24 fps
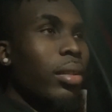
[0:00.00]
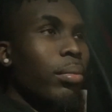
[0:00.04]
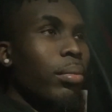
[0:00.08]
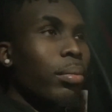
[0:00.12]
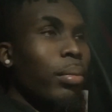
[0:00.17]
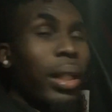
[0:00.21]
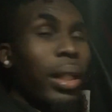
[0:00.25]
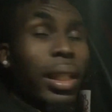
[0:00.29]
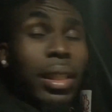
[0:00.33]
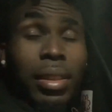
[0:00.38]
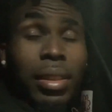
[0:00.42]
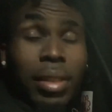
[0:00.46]

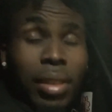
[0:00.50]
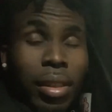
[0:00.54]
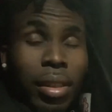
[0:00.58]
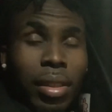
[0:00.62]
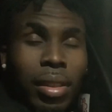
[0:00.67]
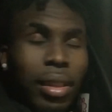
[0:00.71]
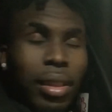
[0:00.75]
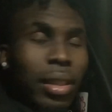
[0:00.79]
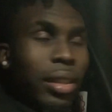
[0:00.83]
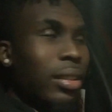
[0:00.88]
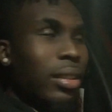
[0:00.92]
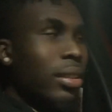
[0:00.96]

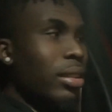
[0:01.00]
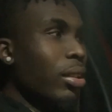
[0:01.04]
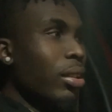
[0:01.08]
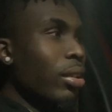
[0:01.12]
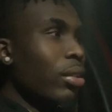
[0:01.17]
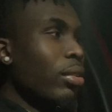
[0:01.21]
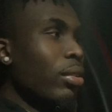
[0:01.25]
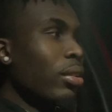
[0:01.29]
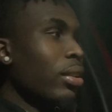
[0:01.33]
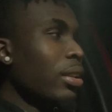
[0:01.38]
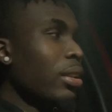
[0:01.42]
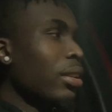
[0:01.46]
basically.
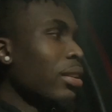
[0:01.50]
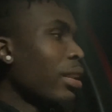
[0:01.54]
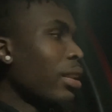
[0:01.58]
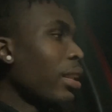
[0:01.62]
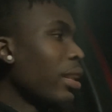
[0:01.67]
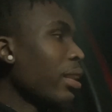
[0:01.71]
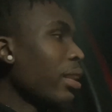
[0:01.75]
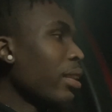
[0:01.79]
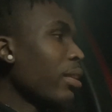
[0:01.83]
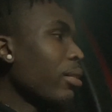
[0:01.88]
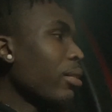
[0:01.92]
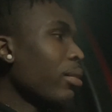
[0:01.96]
So it's
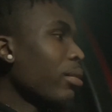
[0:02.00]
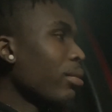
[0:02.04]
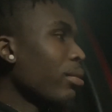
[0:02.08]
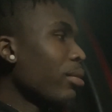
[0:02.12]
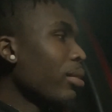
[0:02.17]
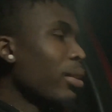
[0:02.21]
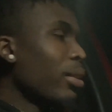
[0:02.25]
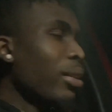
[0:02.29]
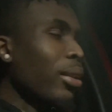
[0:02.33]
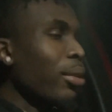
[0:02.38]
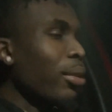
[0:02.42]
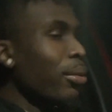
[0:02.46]
like,
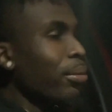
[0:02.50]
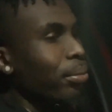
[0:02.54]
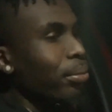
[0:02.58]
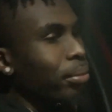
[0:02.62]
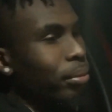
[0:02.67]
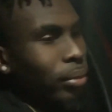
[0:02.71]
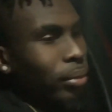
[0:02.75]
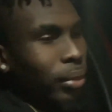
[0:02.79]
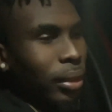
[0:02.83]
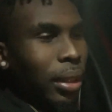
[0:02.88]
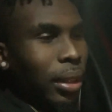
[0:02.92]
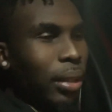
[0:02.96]
you know,
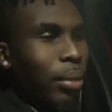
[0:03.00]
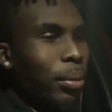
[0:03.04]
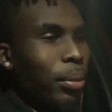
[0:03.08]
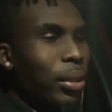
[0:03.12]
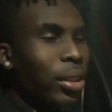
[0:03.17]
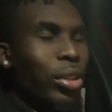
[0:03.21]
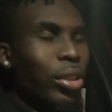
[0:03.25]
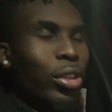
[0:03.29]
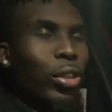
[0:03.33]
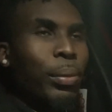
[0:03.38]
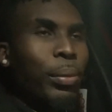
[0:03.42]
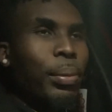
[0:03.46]
it'd be
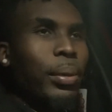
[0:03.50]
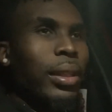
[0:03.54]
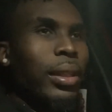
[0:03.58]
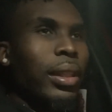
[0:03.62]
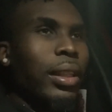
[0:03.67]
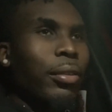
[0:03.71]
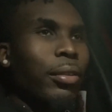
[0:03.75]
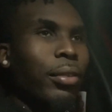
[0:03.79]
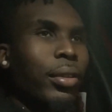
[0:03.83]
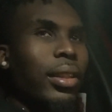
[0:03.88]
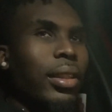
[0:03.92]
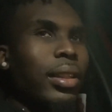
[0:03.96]
stupid to
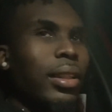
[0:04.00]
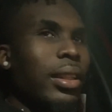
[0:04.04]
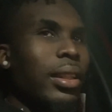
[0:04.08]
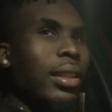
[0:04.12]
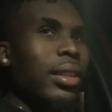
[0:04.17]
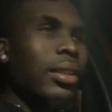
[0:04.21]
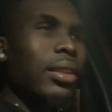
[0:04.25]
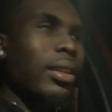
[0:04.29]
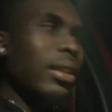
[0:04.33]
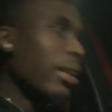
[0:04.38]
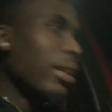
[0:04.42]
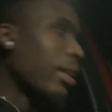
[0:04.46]
get rid of
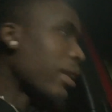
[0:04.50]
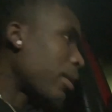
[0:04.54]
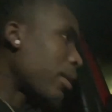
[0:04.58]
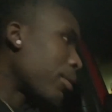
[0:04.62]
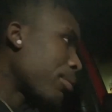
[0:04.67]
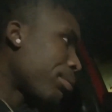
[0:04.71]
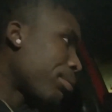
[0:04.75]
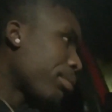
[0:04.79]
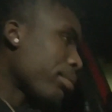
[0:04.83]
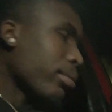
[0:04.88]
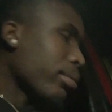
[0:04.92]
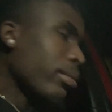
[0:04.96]
this and then,
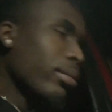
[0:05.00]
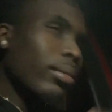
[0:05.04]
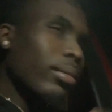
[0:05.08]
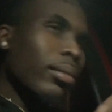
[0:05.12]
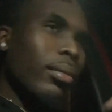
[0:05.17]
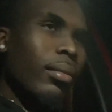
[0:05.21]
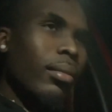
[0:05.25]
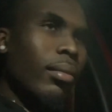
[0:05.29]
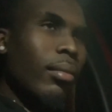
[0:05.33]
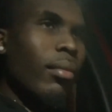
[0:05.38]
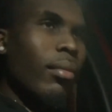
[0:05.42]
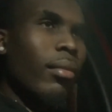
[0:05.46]

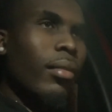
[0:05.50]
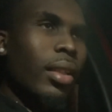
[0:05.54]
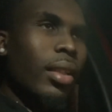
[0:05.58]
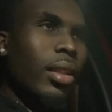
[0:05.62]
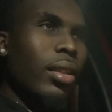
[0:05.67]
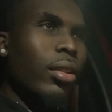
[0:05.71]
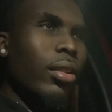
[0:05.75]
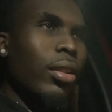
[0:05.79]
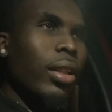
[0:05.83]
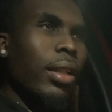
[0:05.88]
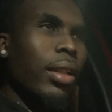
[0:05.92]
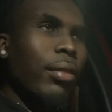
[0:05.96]

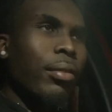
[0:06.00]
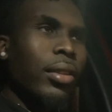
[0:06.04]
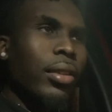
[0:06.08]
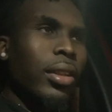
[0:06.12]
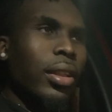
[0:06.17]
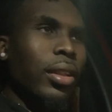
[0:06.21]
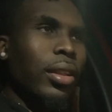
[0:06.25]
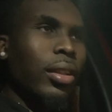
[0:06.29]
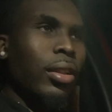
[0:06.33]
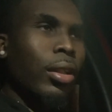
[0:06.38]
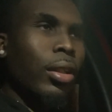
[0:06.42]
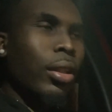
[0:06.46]
you know, have
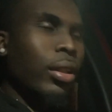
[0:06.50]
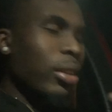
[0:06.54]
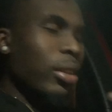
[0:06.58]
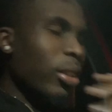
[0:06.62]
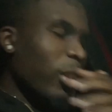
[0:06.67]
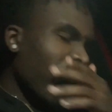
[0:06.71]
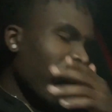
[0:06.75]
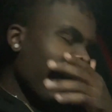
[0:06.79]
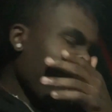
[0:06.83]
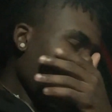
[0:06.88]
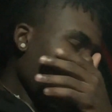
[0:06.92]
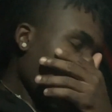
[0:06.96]
another car.
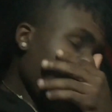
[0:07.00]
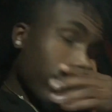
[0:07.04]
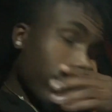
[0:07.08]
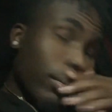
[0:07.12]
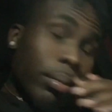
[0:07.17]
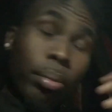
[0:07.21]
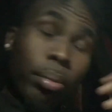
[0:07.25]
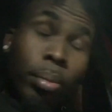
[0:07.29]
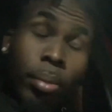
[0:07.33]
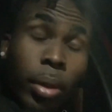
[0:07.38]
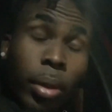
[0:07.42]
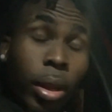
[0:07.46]
So
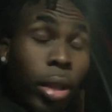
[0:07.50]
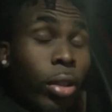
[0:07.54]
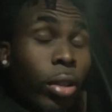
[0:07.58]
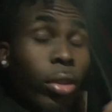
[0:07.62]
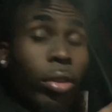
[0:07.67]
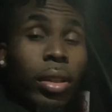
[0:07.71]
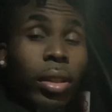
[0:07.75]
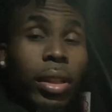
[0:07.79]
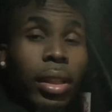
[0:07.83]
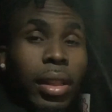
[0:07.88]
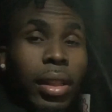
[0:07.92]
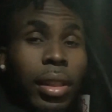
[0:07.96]
my whole
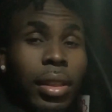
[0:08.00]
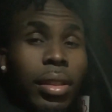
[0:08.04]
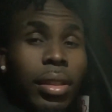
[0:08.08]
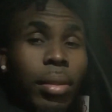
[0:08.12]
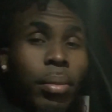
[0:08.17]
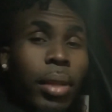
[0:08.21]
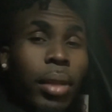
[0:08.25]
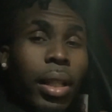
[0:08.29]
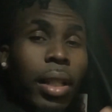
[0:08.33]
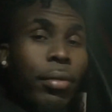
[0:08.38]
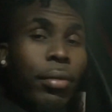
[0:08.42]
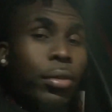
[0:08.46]
thing is I'm
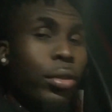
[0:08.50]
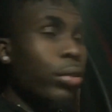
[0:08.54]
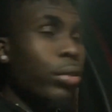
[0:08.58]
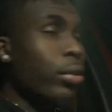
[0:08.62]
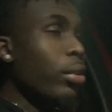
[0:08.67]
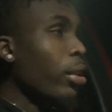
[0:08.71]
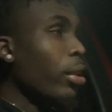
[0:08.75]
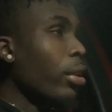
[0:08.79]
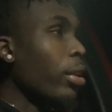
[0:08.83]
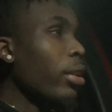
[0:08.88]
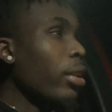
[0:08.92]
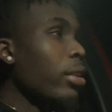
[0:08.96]
going to have two
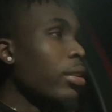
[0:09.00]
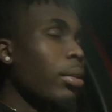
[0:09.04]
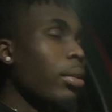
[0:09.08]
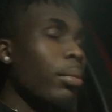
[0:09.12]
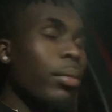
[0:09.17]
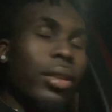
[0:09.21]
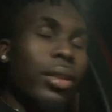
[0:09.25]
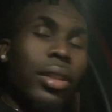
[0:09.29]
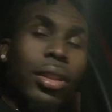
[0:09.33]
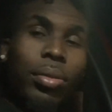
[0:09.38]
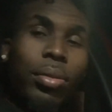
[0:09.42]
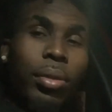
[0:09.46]
cars. I'm
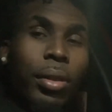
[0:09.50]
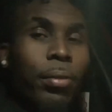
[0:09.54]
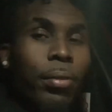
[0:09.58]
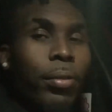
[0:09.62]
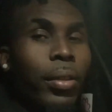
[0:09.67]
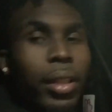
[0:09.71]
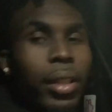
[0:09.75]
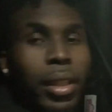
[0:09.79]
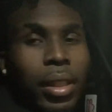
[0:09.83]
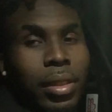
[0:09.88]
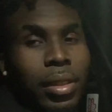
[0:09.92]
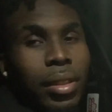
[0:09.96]
going to just
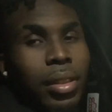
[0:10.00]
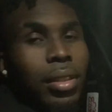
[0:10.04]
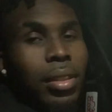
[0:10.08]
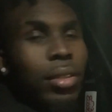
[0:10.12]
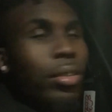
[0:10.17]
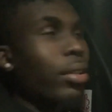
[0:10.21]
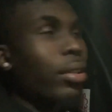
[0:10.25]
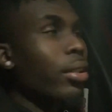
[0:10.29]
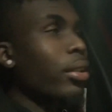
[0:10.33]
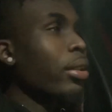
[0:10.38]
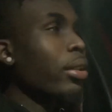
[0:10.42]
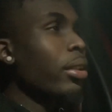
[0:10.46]
refinance this
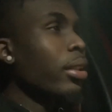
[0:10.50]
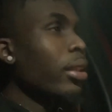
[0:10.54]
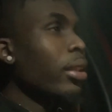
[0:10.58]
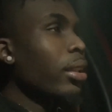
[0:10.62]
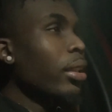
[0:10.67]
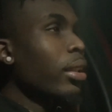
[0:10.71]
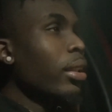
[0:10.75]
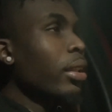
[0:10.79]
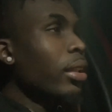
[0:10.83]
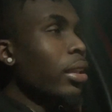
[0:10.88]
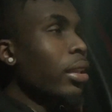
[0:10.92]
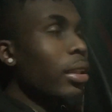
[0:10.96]
car,
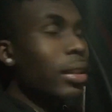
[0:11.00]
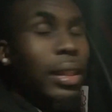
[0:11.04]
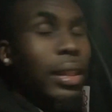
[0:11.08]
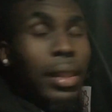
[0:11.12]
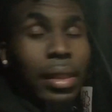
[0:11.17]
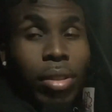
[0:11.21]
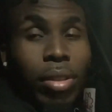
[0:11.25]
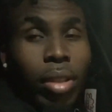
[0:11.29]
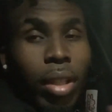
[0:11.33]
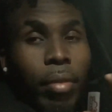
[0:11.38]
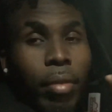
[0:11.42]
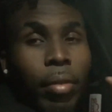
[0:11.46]
because I
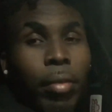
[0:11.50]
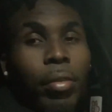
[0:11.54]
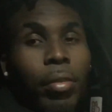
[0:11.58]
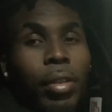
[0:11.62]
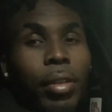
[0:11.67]
still haven't